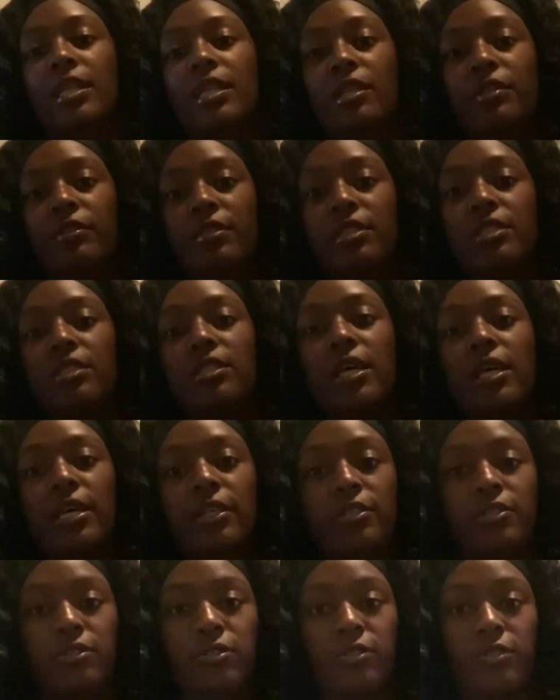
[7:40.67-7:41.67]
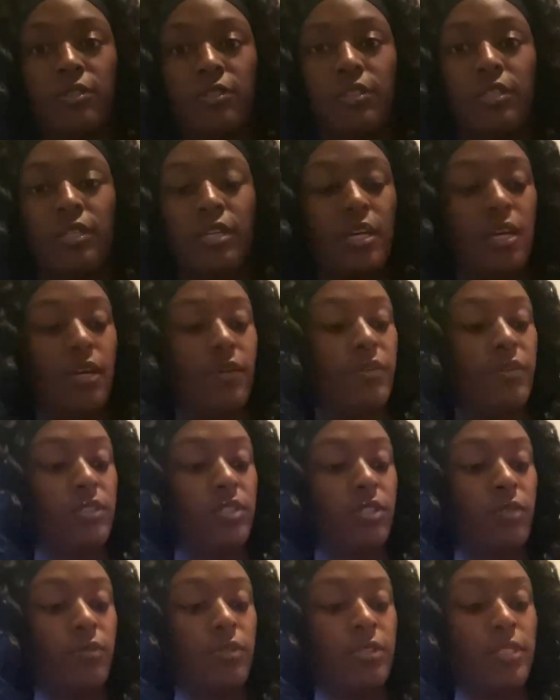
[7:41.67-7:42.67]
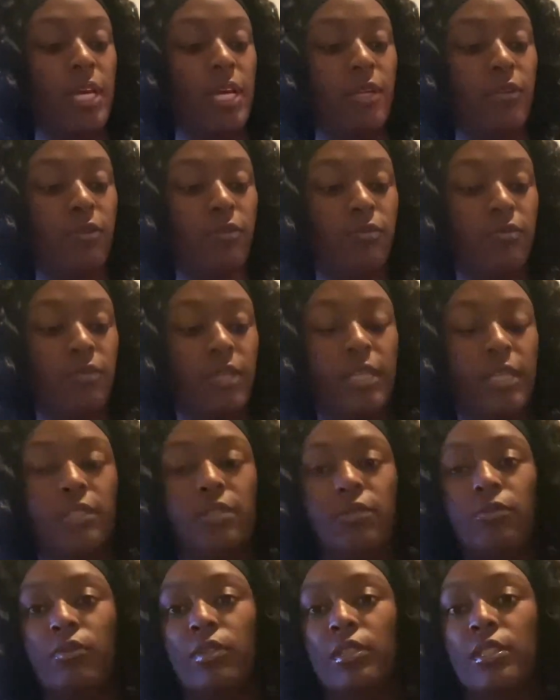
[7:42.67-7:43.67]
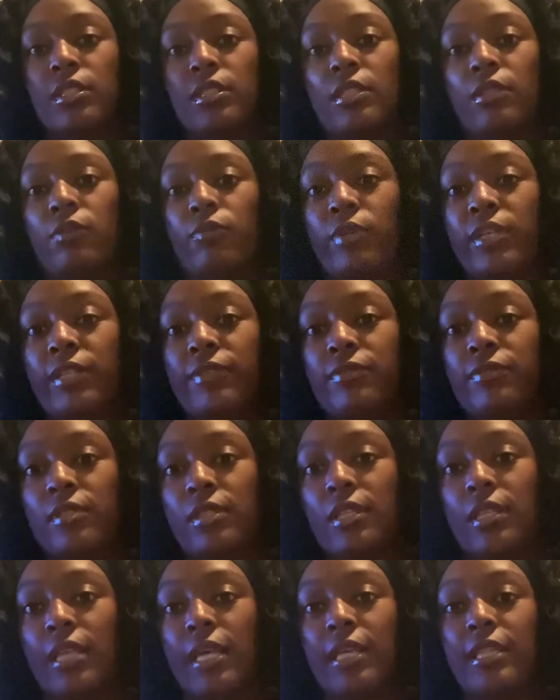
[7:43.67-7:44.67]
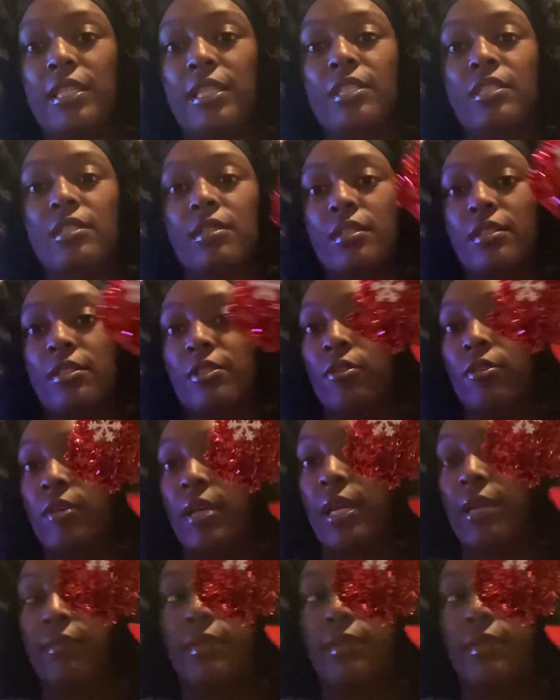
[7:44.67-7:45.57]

love this texture. For some reason, I don't like the ones, the reefs. Like this is considered kind of